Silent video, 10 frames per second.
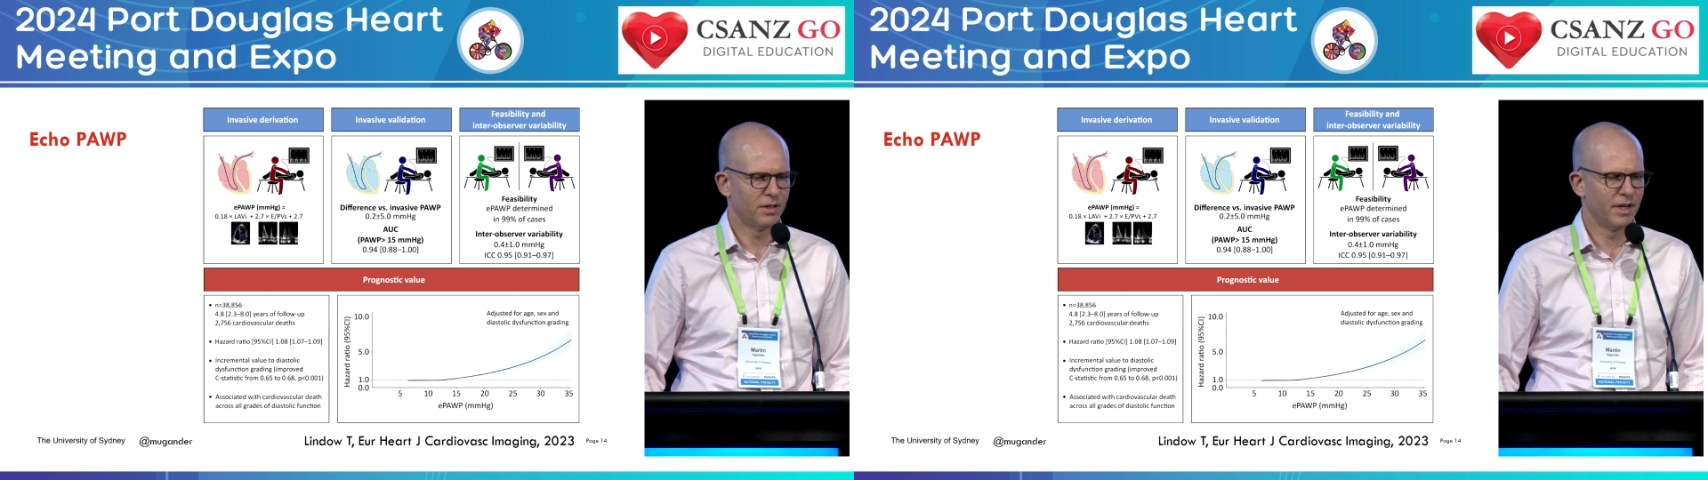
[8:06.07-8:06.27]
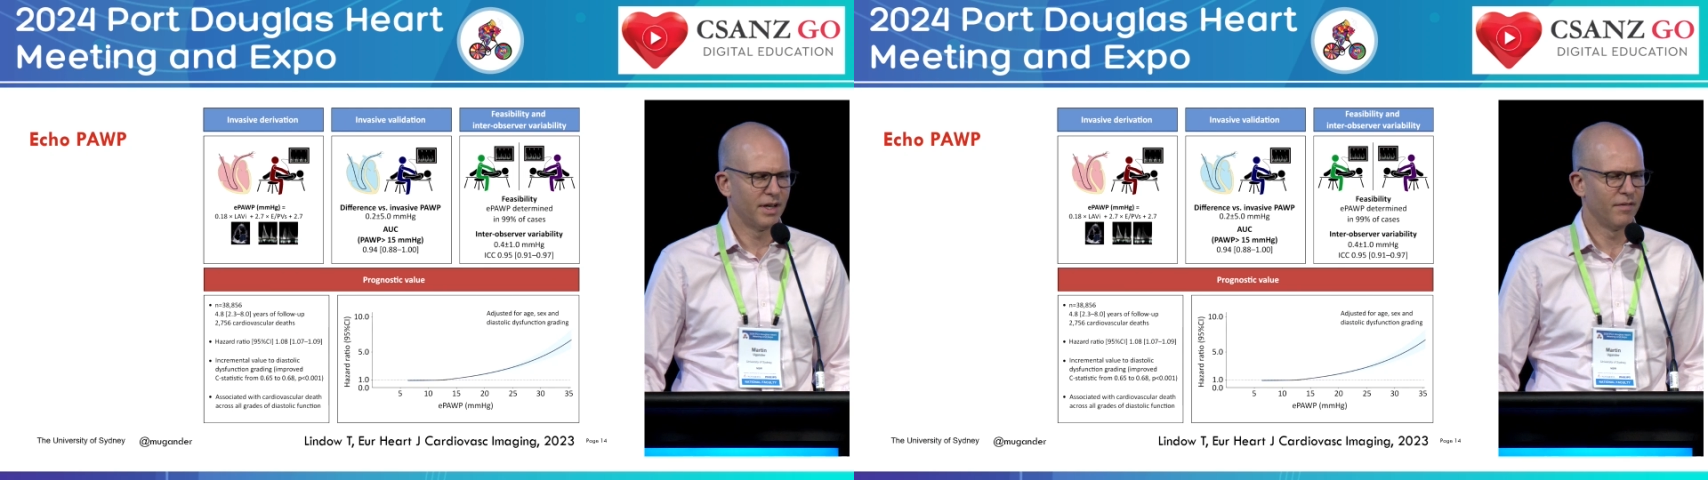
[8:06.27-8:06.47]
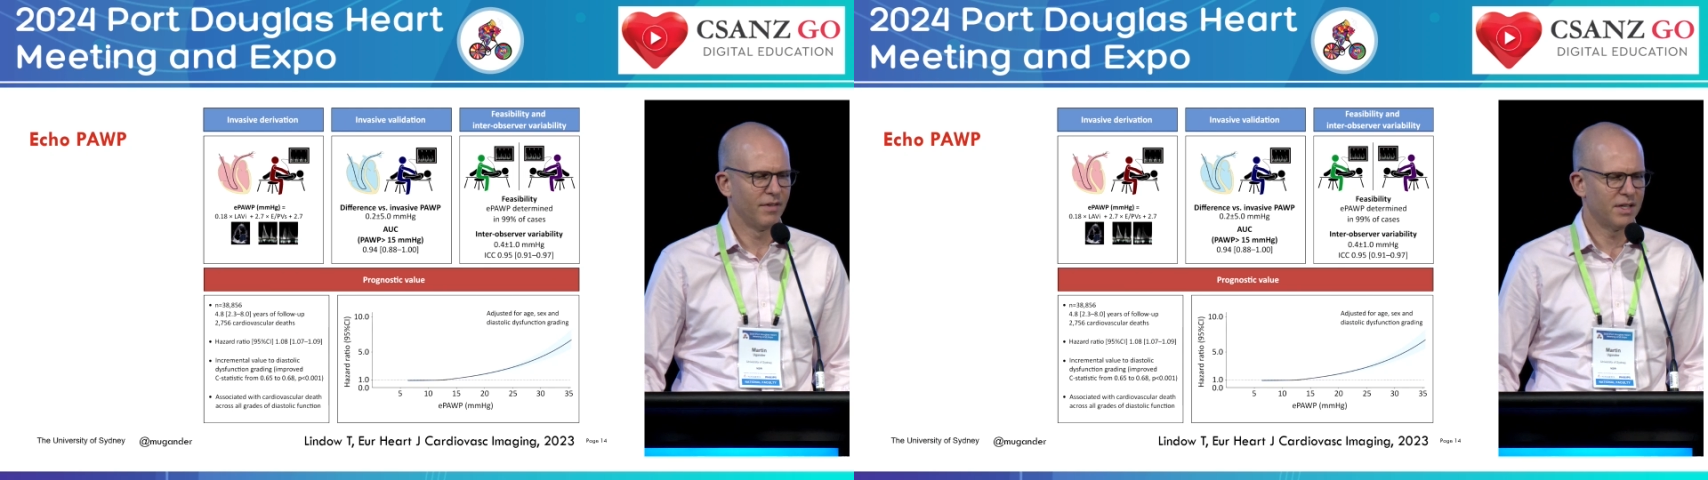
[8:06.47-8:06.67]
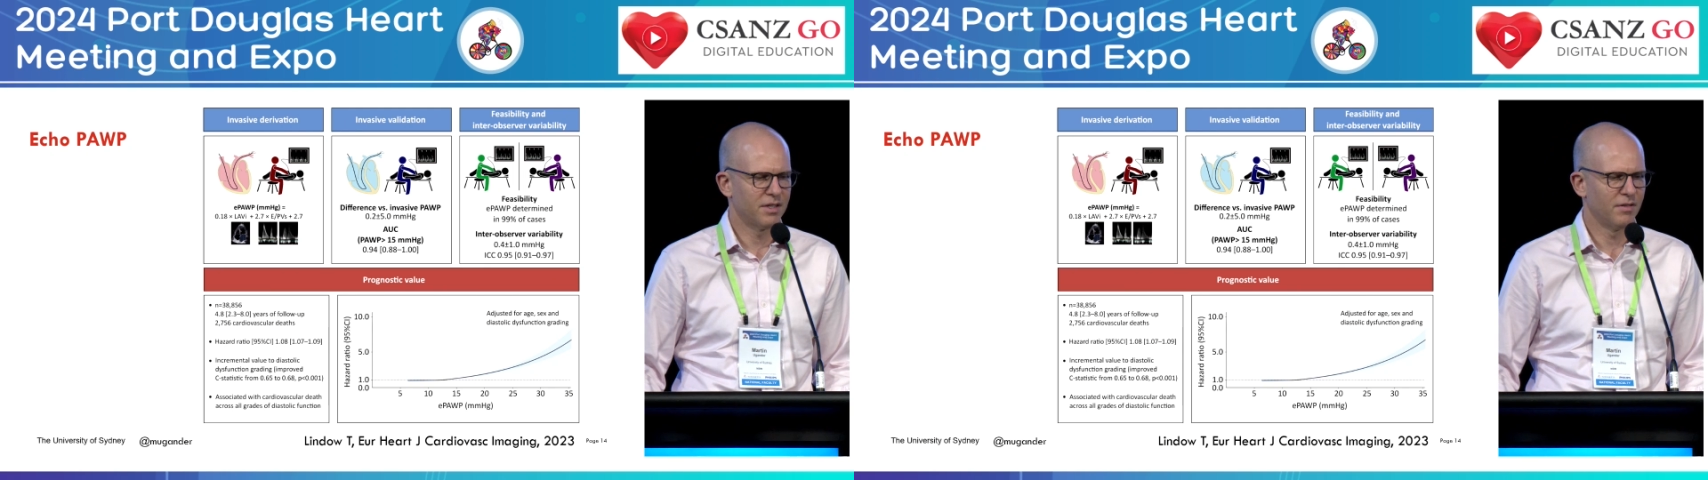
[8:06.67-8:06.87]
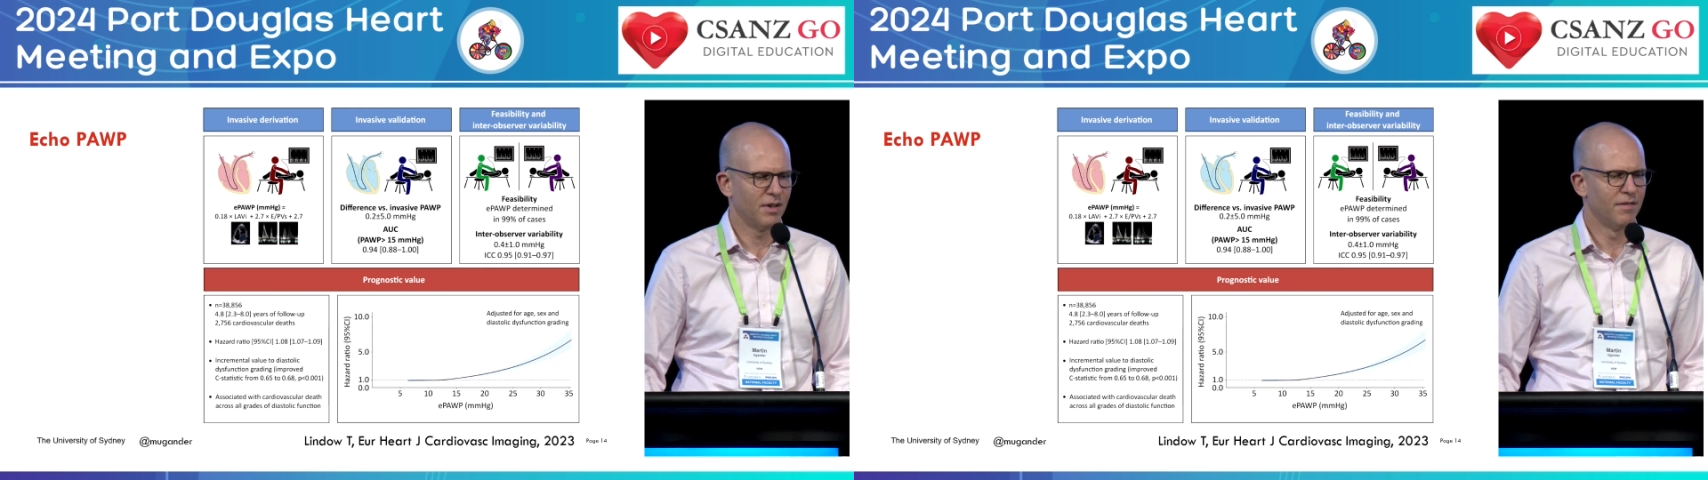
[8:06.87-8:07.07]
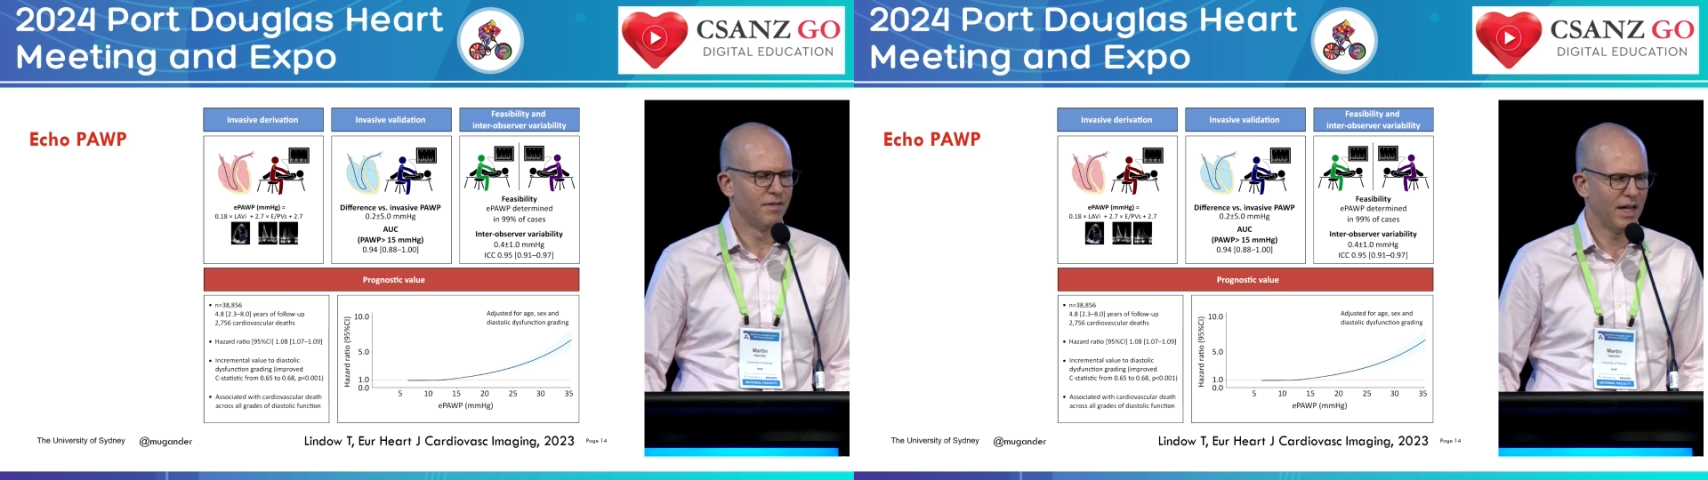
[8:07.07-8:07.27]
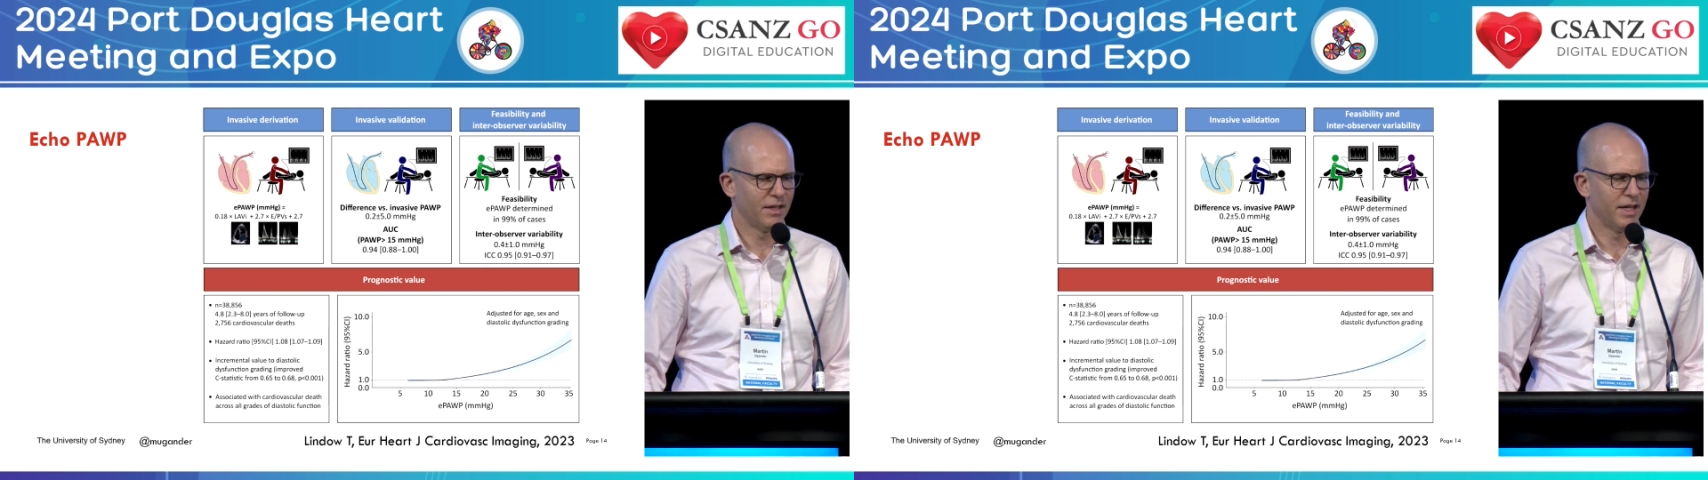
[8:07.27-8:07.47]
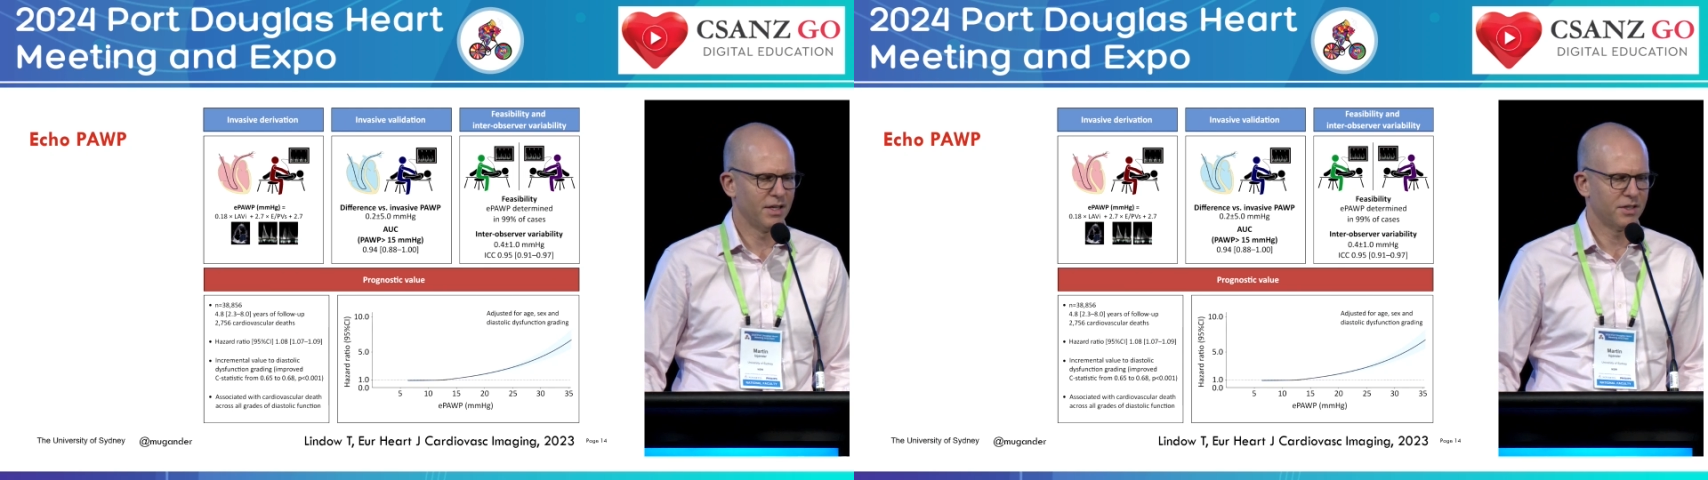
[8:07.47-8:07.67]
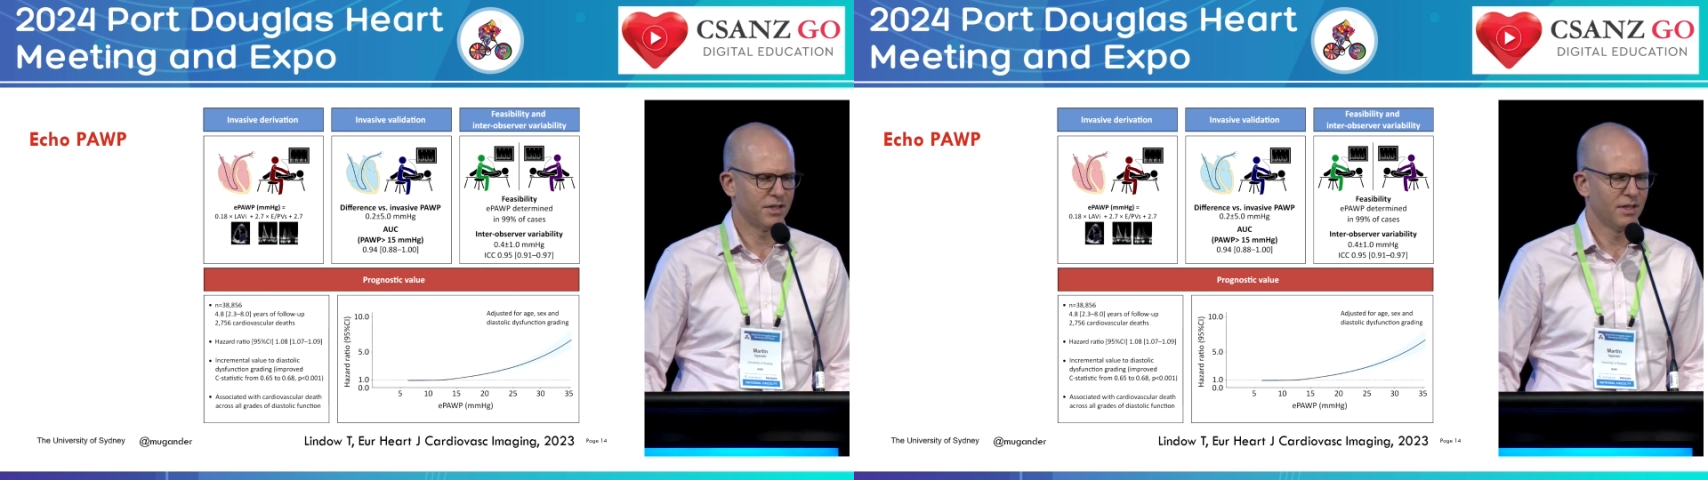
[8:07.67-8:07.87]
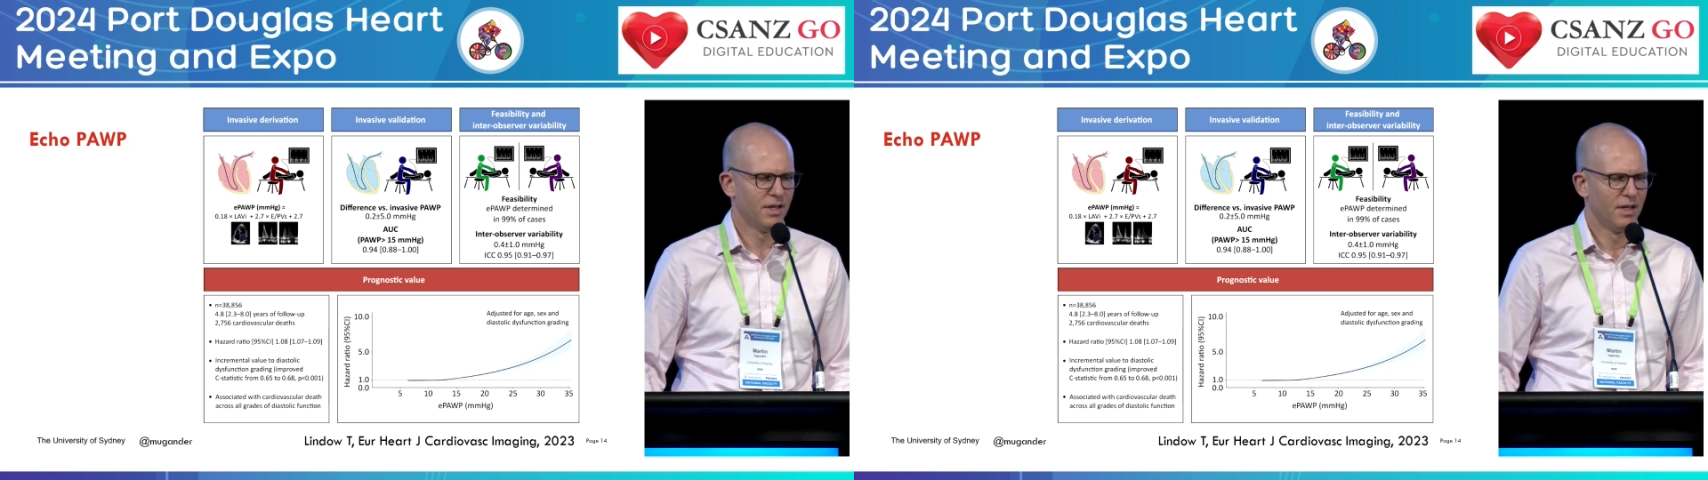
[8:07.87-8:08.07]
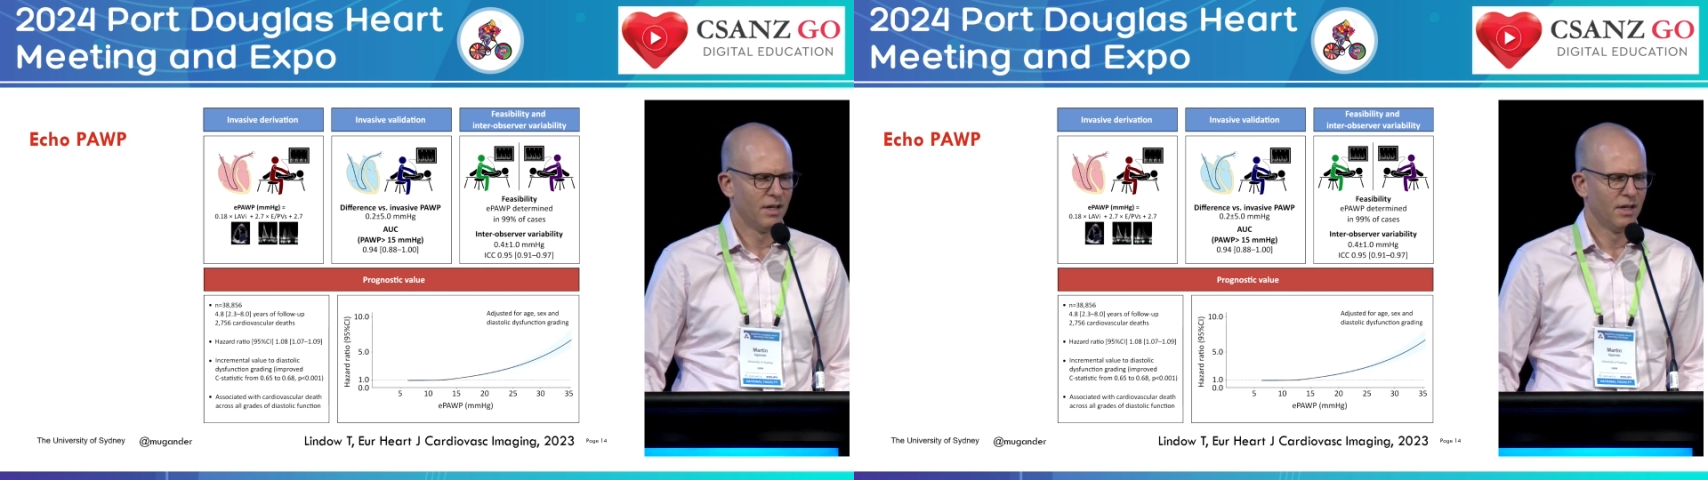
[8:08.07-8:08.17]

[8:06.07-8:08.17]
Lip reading: did an invasive validation